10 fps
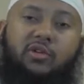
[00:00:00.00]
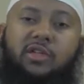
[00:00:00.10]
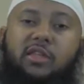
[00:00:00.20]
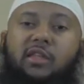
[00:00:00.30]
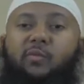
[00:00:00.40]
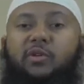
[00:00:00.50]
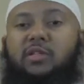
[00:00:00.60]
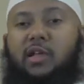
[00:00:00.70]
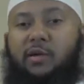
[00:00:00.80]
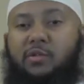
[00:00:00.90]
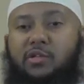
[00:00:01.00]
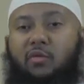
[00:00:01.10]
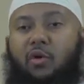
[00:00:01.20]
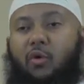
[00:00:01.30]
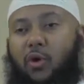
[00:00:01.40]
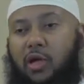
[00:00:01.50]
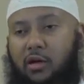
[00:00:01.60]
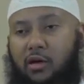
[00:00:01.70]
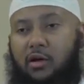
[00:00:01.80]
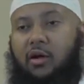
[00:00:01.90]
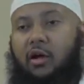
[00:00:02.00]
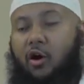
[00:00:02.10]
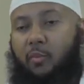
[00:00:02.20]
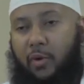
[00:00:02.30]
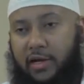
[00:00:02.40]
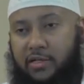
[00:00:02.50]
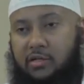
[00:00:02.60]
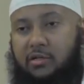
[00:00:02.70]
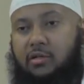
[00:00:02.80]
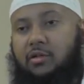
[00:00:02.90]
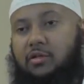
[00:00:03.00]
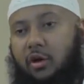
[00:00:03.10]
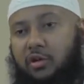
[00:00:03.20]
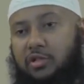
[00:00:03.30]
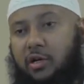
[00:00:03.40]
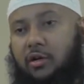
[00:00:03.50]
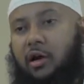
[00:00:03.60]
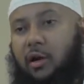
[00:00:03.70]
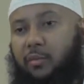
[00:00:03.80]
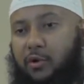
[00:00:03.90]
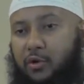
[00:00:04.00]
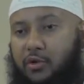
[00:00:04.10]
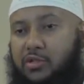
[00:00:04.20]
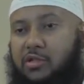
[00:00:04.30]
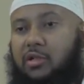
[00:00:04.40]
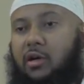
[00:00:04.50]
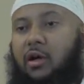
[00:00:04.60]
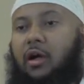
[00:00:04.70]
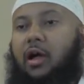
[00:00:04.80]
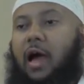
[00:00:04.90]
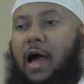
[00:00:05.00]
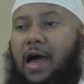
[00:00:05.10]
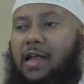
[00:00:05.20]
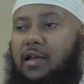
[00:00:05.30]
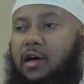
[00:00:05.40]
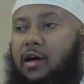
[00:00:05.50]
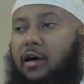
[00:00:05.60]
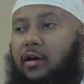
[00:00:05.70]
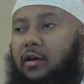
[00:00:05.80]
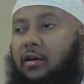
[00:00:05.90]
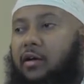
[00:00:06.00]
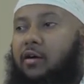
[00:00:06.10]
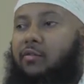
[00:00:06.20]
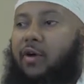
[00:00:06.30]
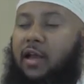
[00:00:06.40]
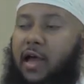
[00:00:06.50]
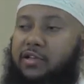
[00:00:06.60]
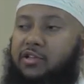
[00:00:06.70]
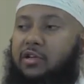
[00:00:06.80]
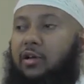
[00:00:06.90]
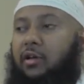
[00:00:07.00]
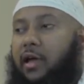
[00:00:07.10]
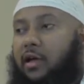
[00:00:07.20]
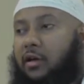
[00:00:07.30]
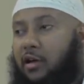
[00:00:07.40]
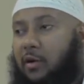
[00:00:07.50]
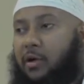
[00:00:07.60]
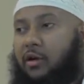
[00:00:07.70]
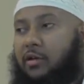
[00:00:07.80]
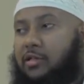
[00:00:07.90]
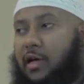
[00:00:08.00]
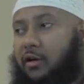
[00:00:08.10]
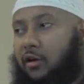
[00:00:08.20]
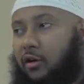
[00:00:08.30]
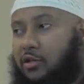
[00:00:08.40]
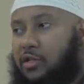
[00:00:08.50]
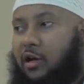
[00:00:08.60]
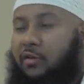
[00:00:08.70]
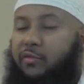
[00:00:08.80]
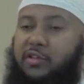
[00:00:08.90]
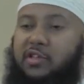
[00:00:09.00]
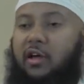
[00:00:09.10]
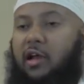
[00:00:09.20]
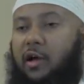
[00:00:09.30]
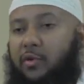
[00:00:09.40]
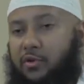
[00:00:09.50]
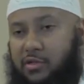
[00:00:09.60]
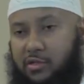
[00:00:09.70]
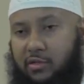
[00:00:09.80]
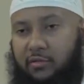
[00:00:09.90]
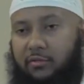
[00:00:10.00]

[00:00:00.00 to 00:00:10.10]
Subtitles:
was that the Muslims were weak, oppressed, tortured, abused, under financial, economical, psychological, physical abuse.